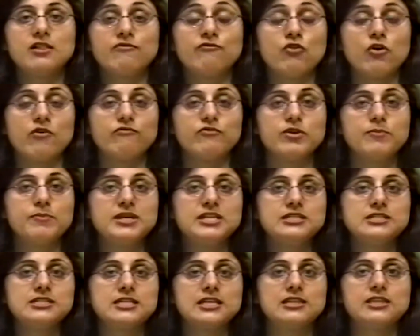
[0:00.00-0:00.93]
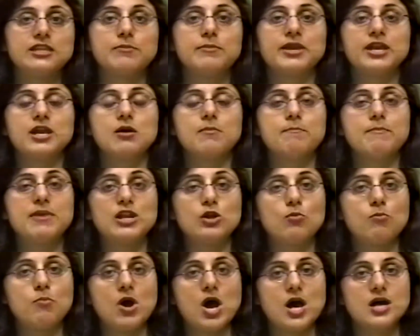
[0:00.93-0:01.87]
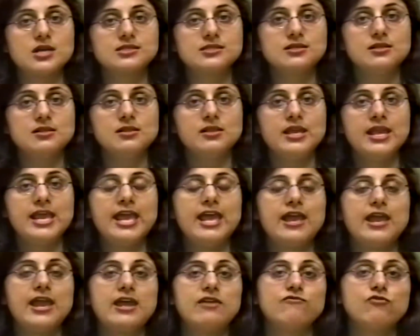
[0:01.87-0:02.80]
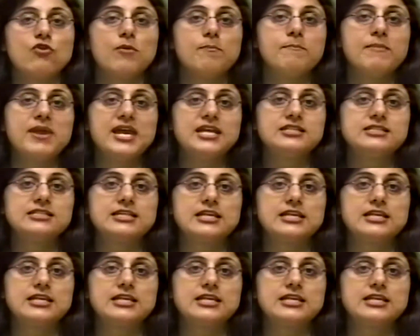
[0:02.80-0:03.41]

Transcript: for women till they become menopausal, and for men